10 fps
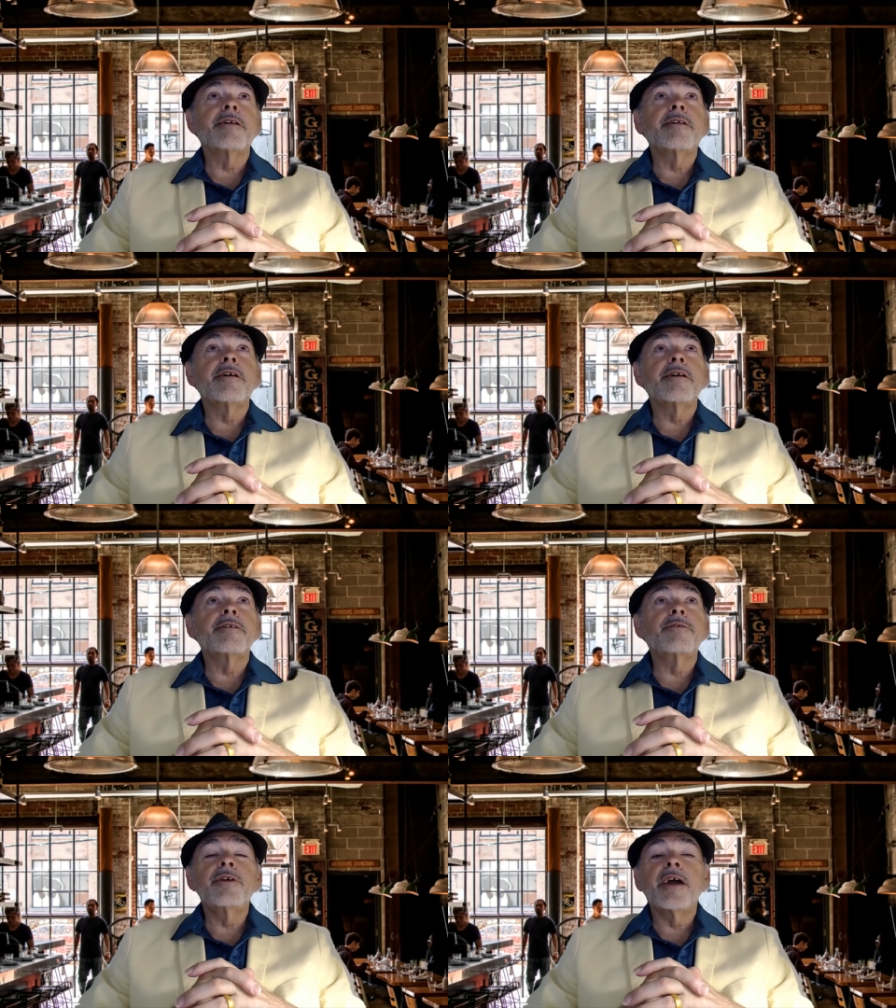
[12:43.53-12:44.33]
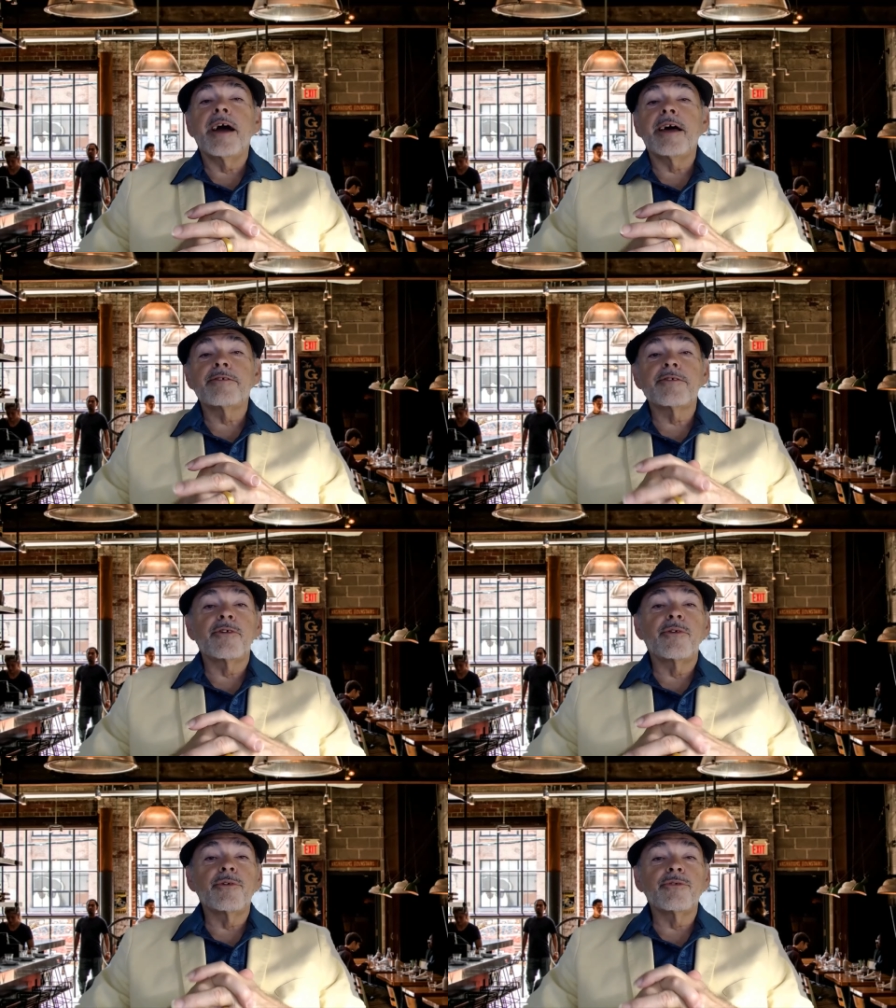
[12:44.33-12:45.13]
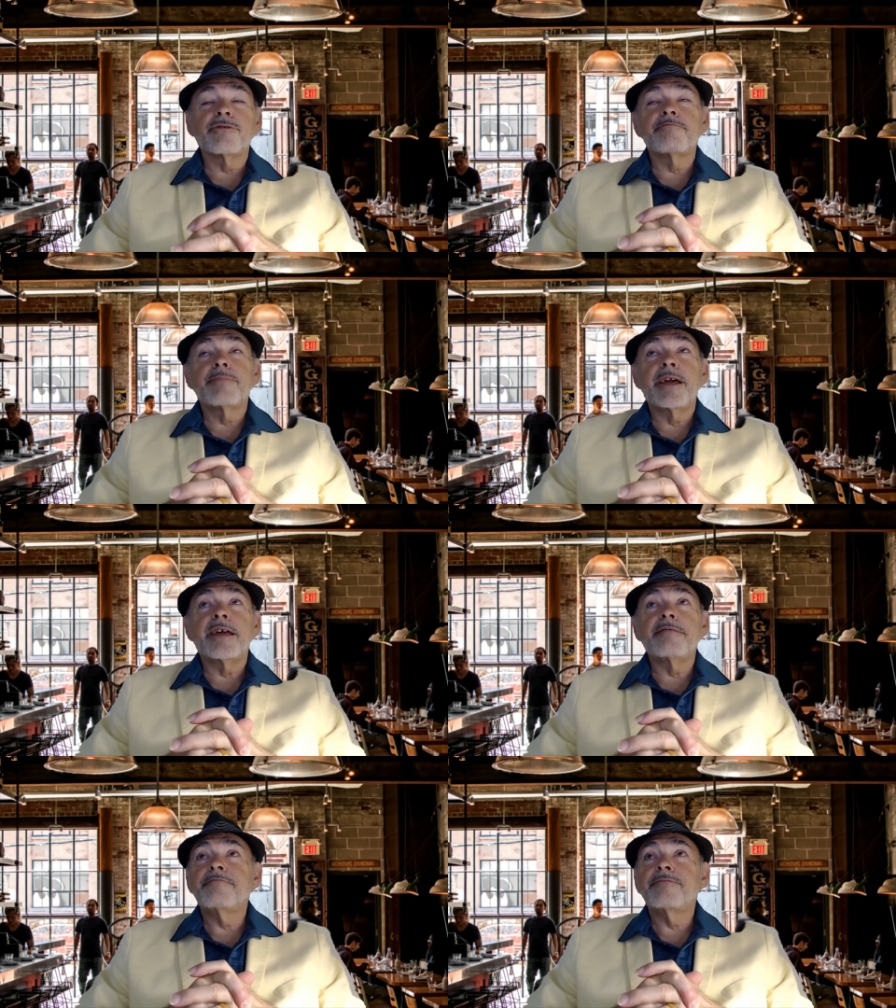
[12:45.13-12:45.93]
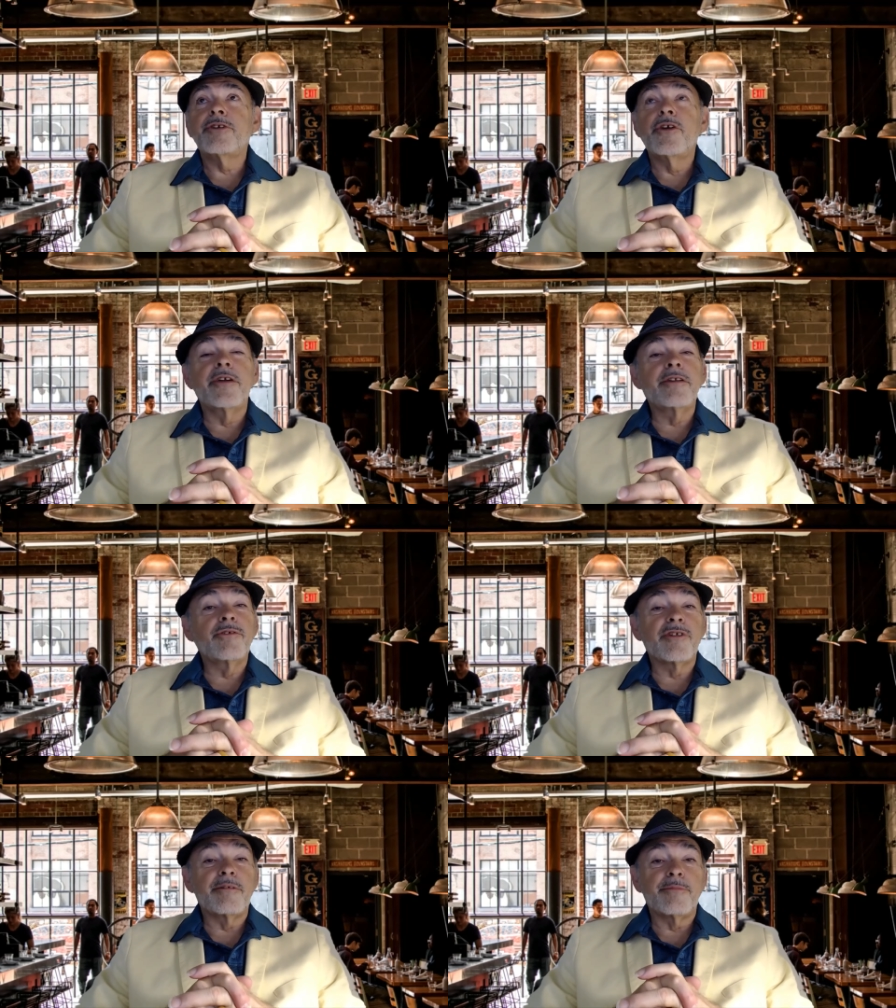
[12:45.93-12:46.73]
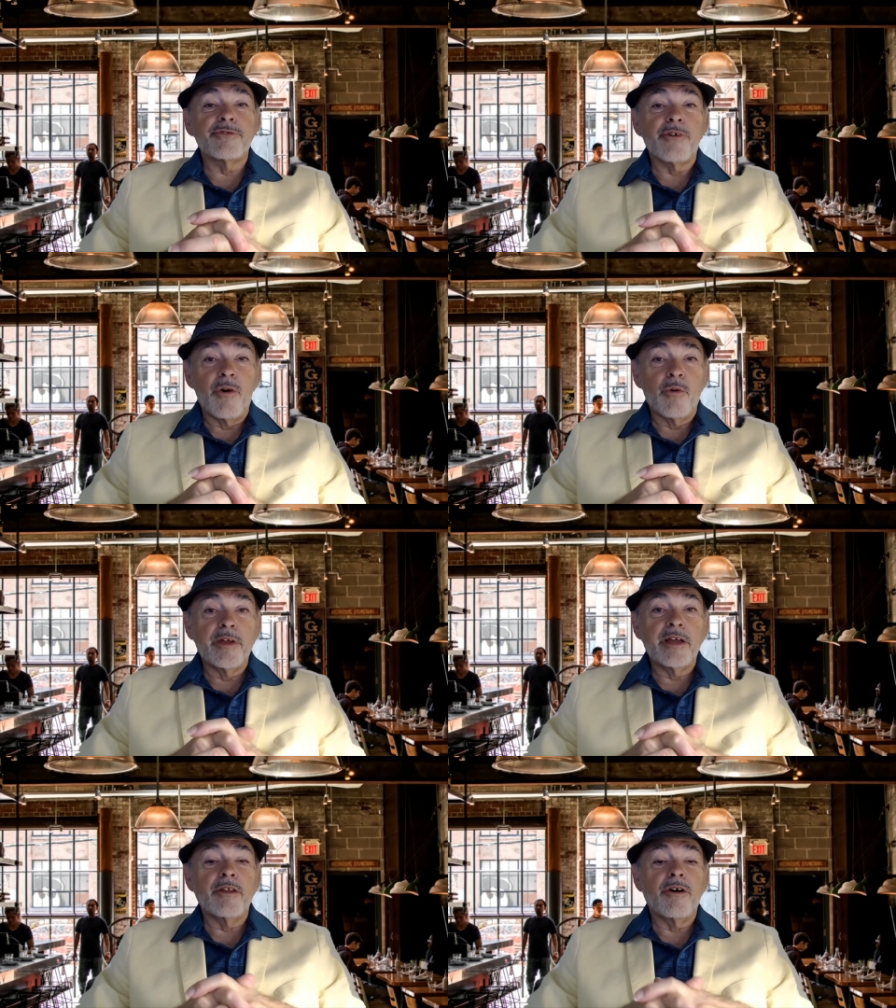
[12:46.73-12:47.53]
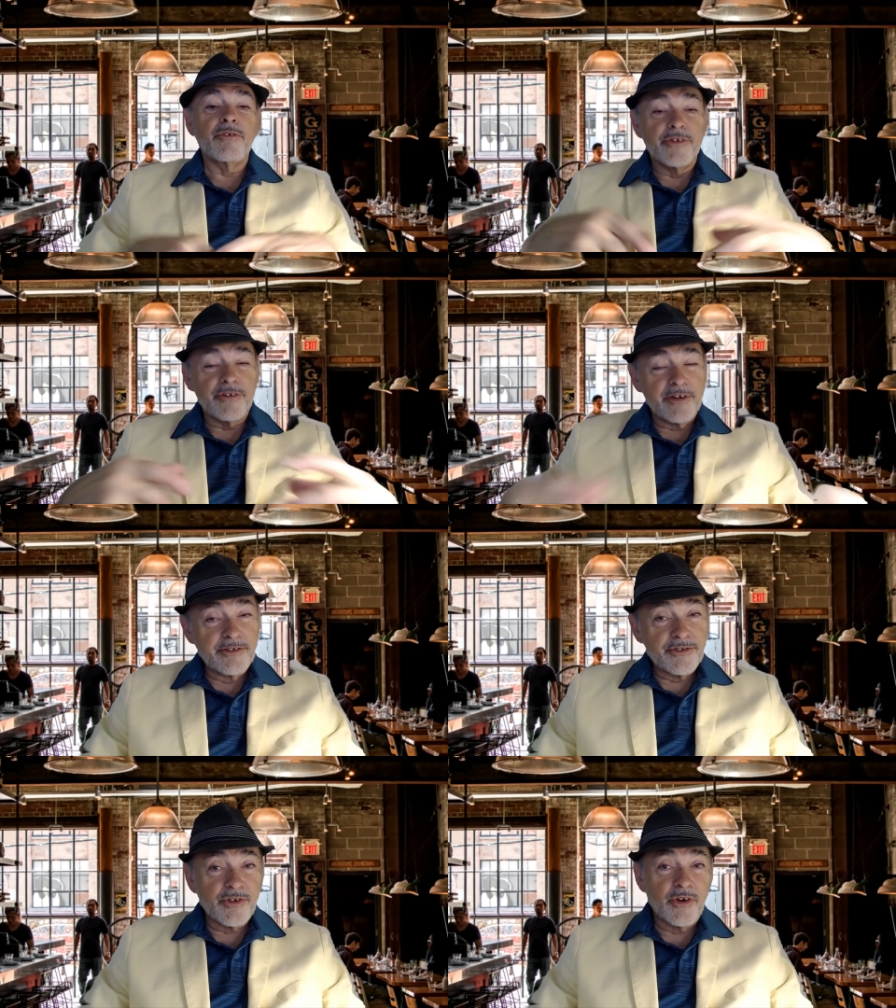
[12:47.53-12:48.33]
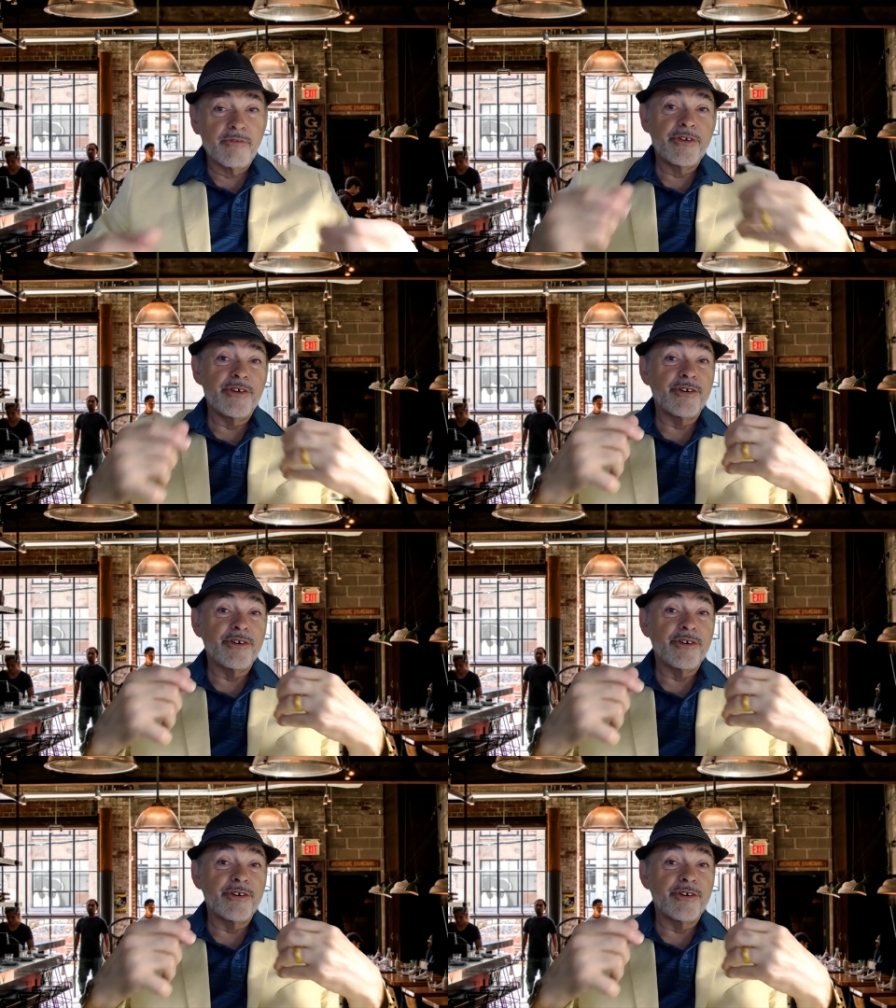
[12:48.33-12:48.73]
You guys and girls, man, you're in those numbers all day long. You're hunched over.